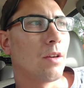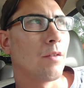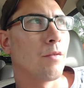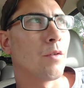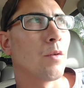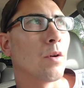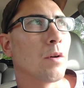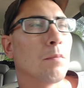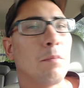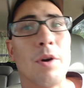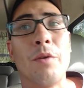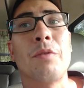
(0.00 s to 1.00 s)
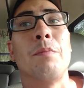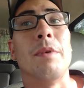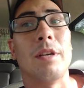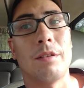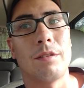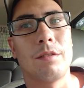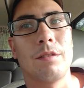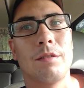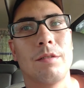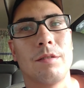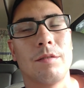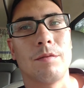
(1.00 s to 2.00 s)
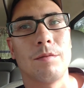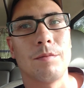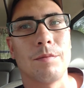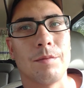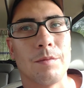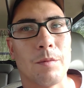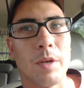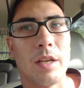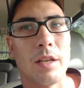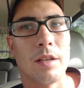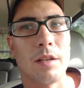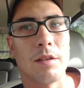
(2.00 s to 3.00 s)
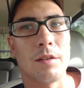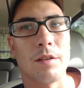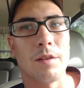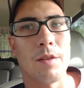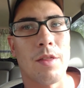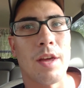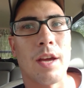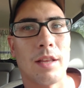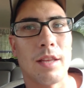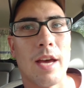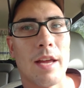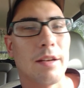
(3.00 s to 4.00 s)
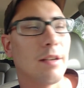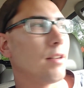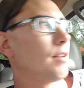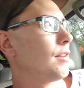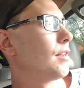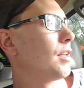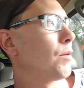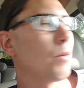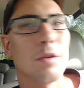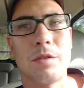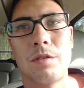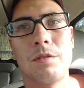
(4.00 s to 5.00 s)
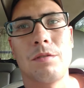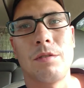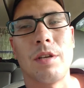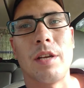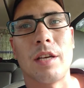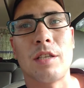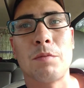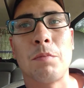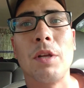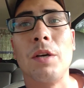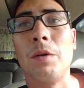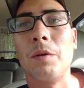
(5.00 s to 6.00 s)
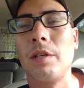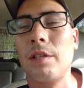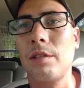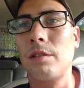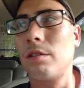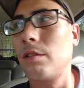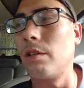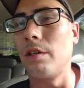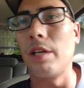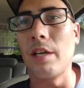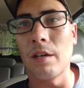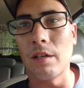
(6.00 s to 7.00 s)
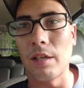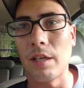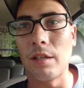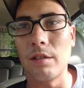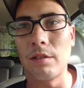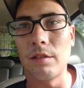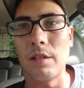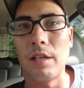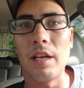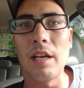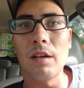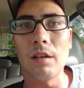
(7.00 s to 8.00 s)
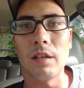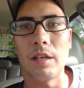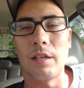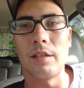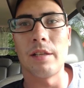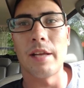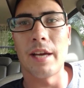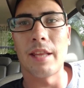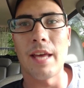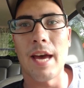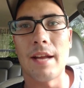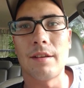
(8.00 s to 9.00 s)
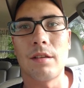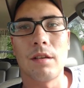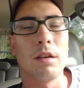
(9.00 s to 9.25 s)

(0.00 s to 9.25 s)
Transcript: for both meets. We didn't think that it was gonna explode nearly like that